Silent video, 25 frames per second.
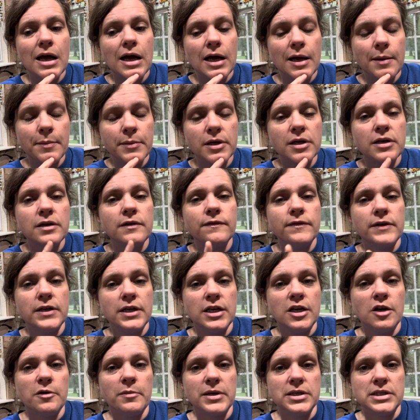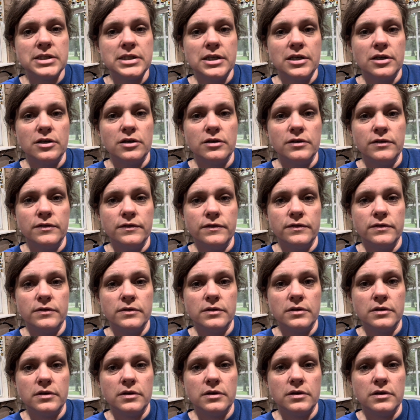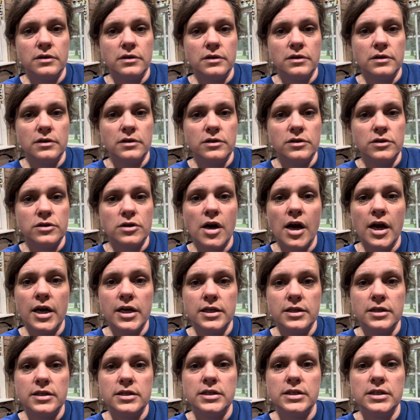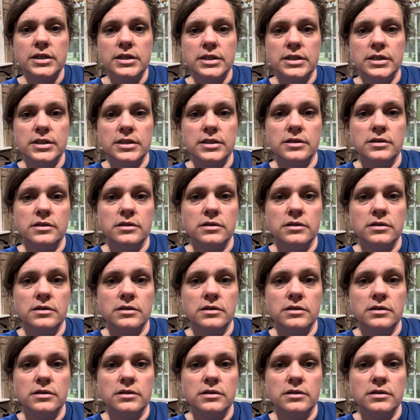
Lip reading: I'm gonna video myself trying this.